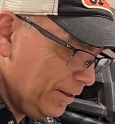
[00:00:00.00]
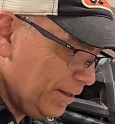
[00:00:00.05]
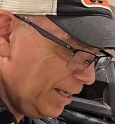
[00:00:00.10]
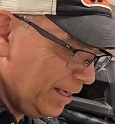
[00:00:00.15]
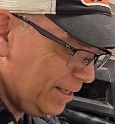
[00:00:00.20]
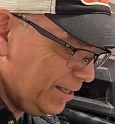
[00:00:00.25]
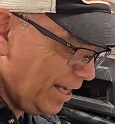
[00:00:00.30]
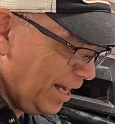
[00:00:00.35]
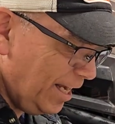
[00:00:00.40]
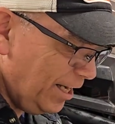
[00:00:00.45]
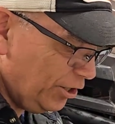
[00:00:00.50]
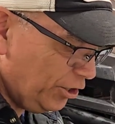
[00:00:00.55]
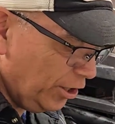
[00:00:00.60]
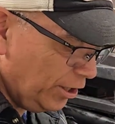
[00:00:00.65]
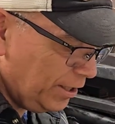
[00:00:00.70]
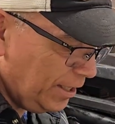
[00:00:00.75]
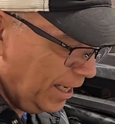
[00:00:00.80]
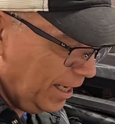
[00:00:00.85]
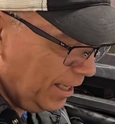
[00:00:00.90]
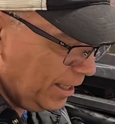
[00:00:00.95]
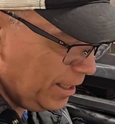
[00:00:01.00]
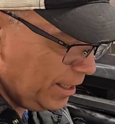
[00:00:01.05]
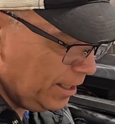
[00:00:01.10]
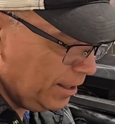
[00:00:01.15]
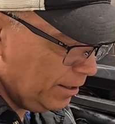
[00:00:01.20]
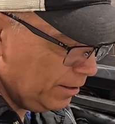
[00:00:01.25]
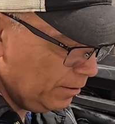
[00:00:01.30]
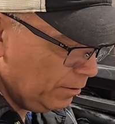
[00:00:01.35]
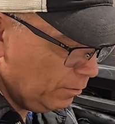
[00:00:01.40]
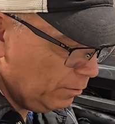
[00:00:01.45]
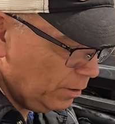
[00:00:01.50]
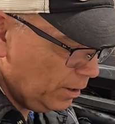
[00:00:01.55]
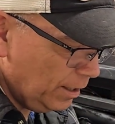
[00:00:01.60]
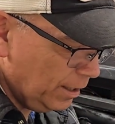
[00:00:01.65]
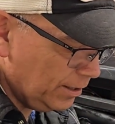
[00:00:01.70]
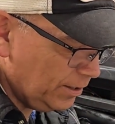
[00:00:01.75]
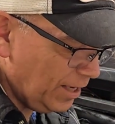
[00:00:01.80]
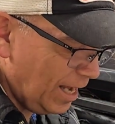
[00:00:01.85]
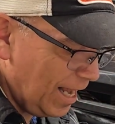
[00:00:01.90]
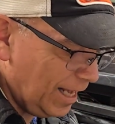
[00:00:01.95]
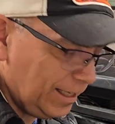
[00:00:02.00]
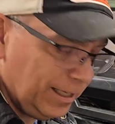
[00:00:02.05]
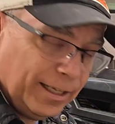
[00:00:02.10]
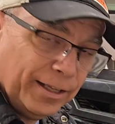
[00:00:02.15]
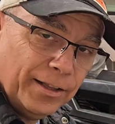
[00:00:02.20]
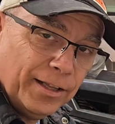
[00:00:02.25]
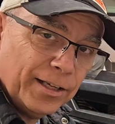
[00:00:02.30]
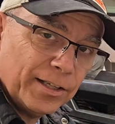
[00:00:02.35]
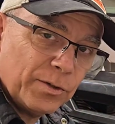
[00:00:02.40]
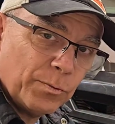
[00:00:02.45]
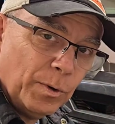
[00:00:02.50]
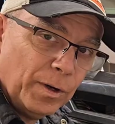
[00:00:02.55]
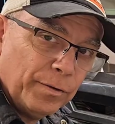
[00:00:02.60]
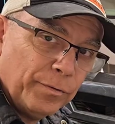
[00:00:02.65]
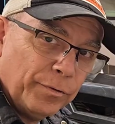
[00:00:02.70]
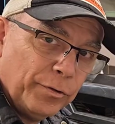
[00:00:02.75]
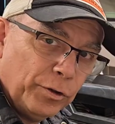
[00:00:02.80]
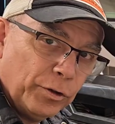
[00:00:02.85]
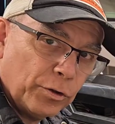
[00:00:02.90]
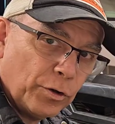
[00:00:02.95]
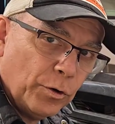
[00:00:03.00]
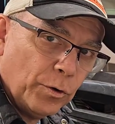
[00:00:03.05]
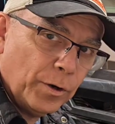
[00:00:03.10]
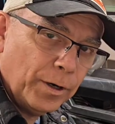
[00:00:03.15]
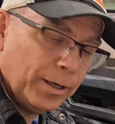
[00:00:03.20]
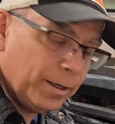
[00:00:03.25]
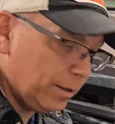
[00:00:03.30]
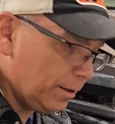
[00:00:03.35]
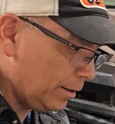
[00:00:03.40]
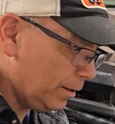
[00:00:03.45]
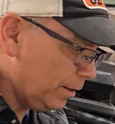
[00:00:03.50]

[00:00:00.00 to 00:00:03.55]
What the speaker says: They say it should take exactly this, 1 full quart.